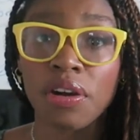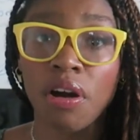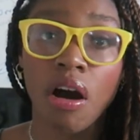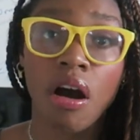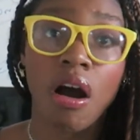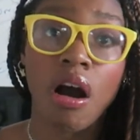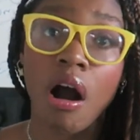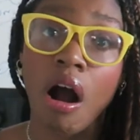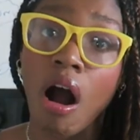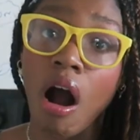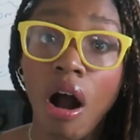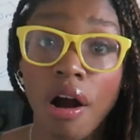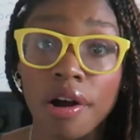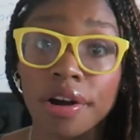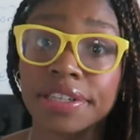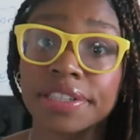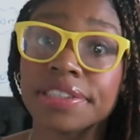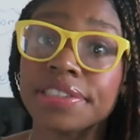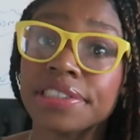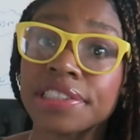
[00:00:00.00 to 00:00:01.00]

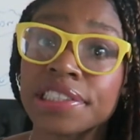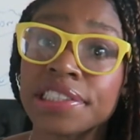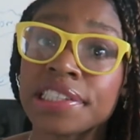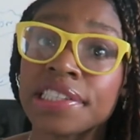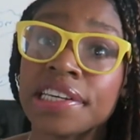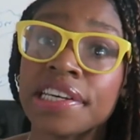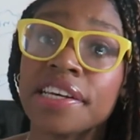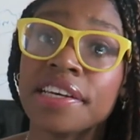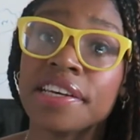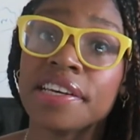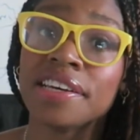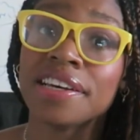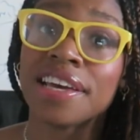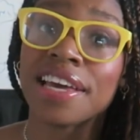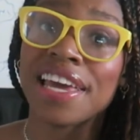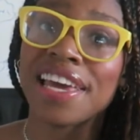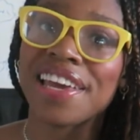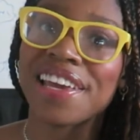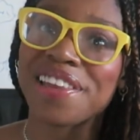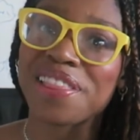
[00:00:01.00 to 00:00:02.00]
hard
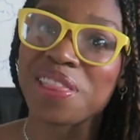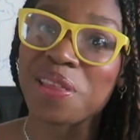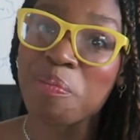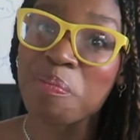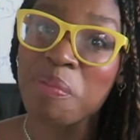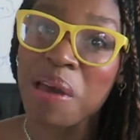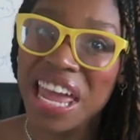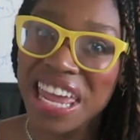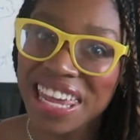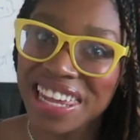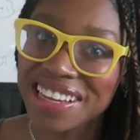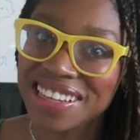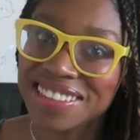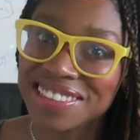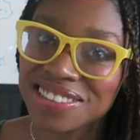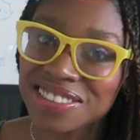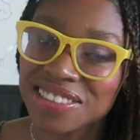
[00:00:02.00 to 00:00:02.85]
in the paint